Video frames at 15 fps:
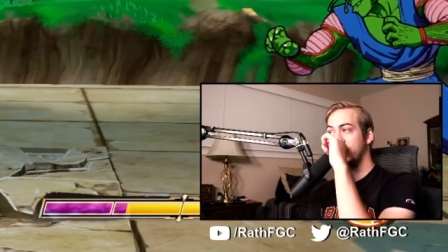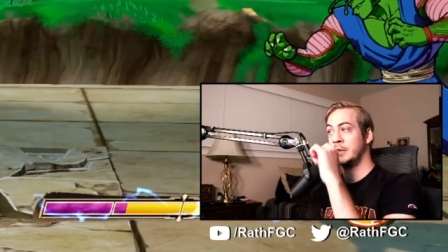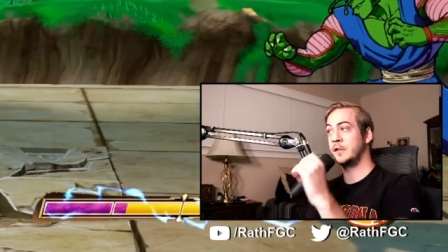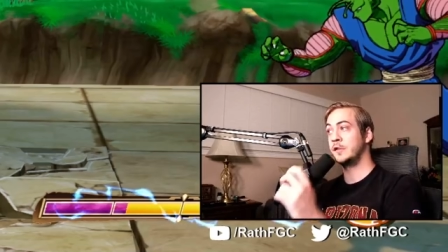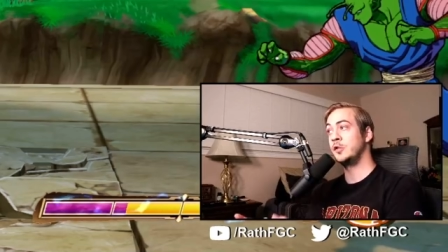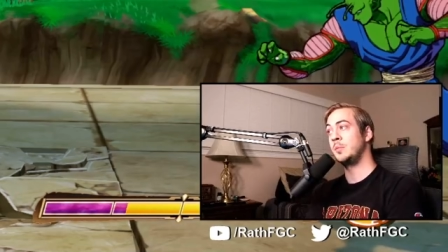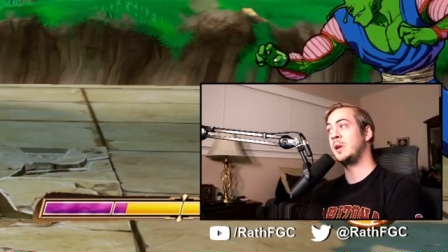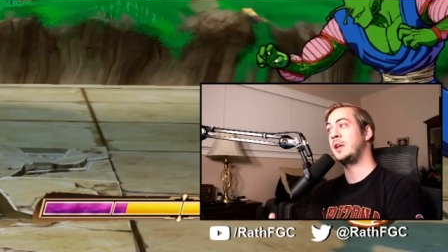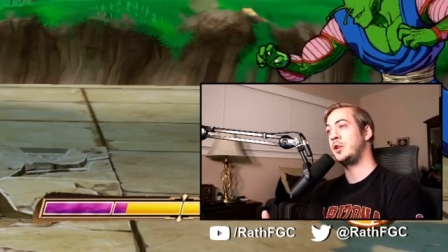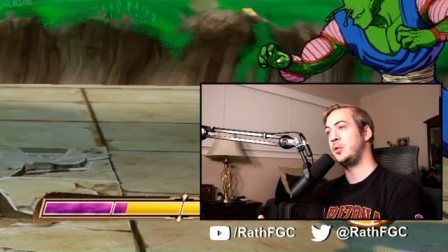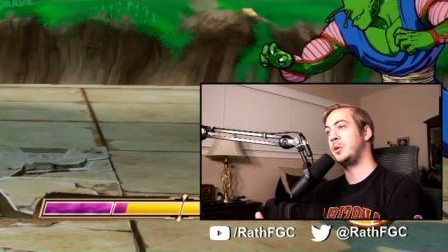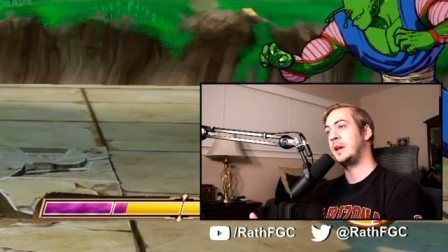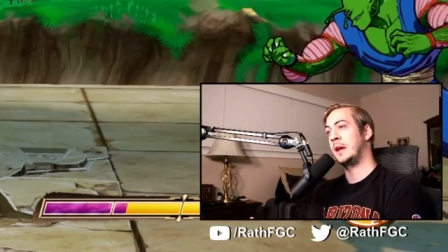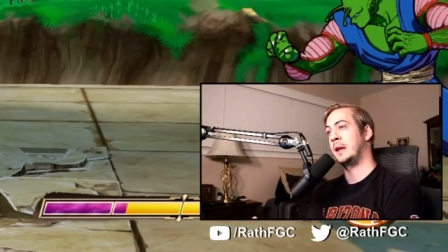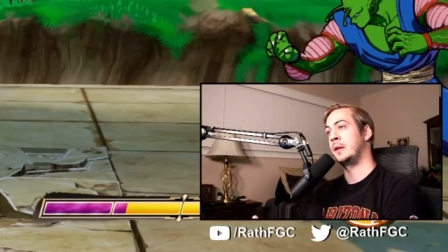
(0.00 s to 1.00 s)
assuming you
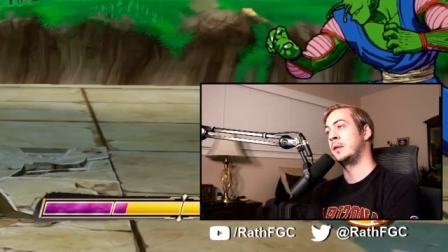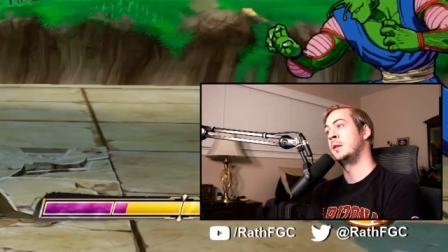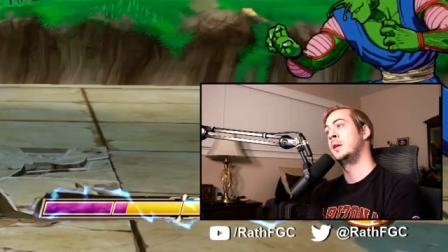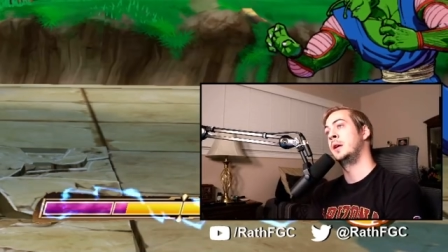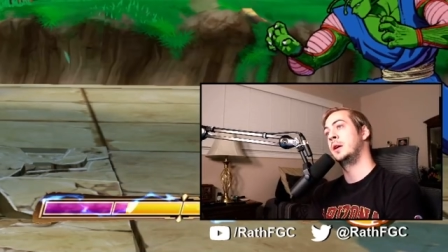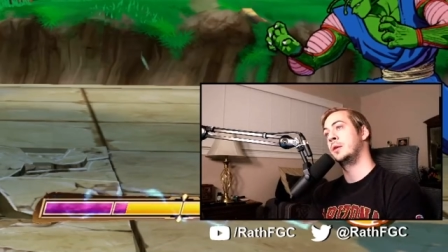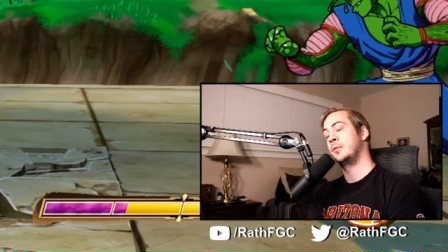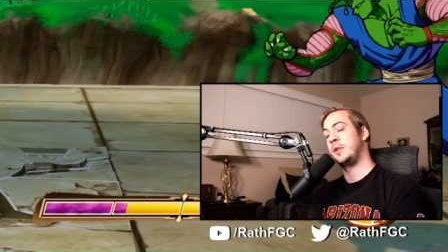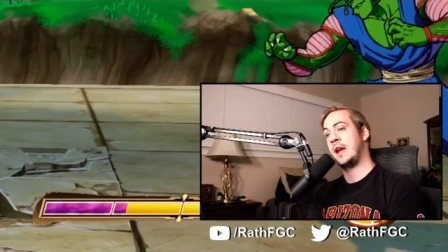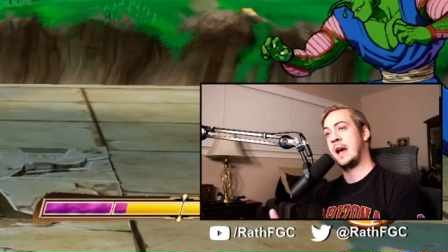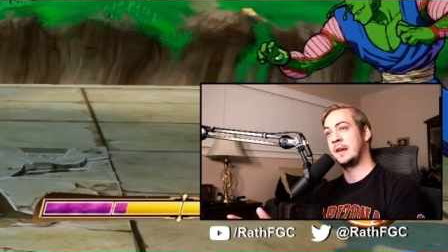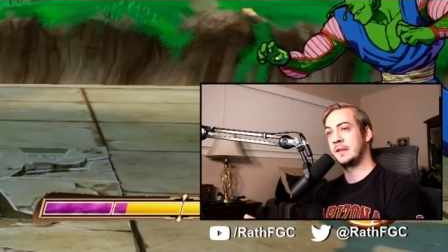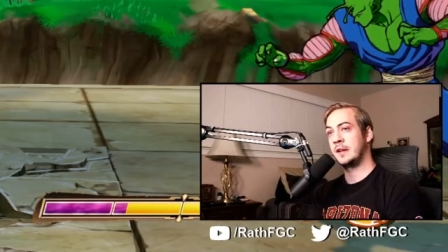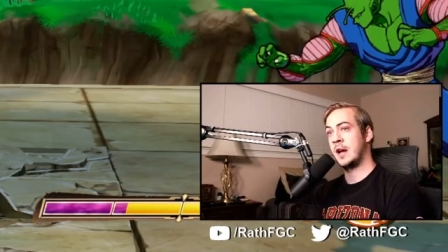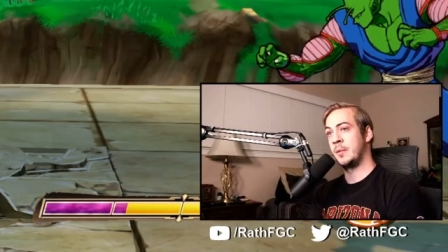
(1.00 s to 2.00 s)
can
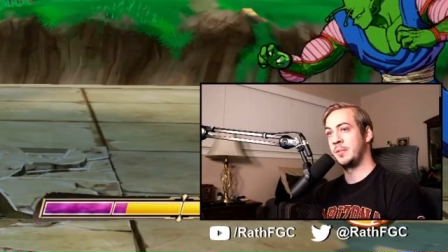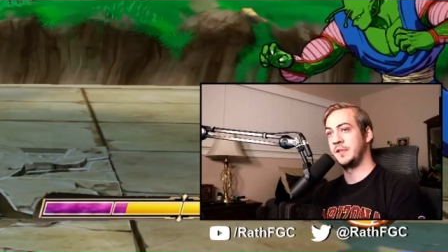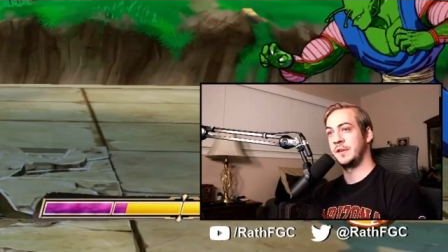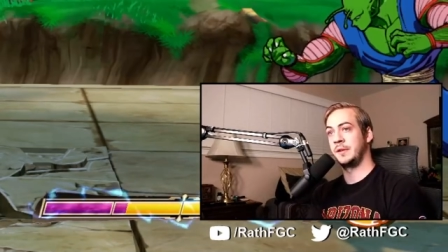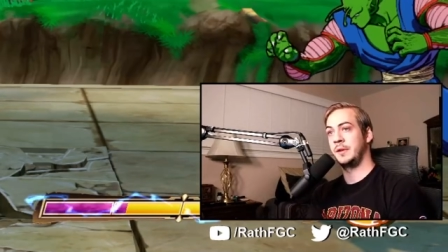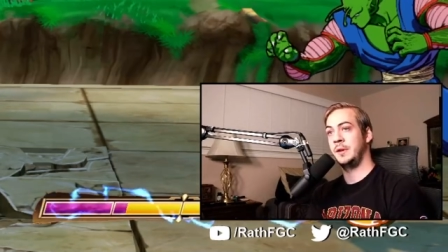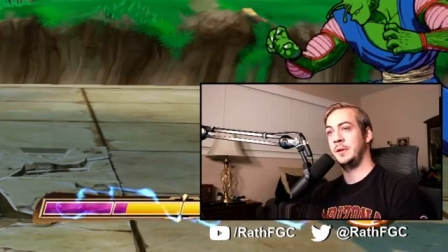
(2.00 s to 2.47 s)
react competently.